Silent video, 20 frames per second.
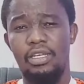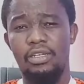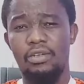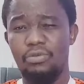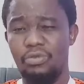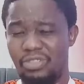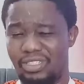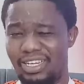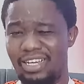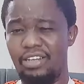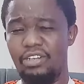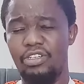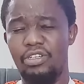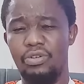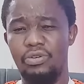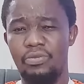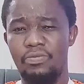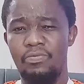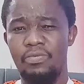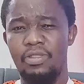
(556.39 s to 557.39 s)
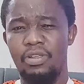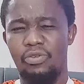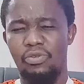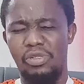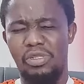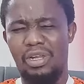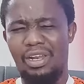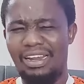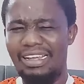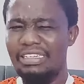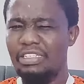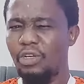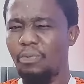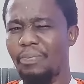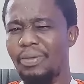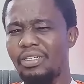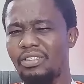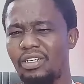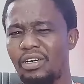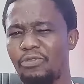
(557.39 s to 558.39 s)
I will tell you with a little
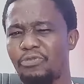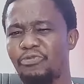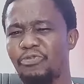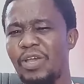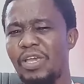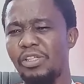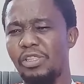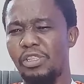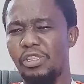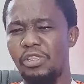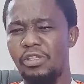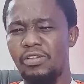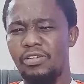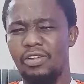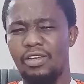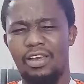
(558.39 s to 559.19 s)
bit of faith,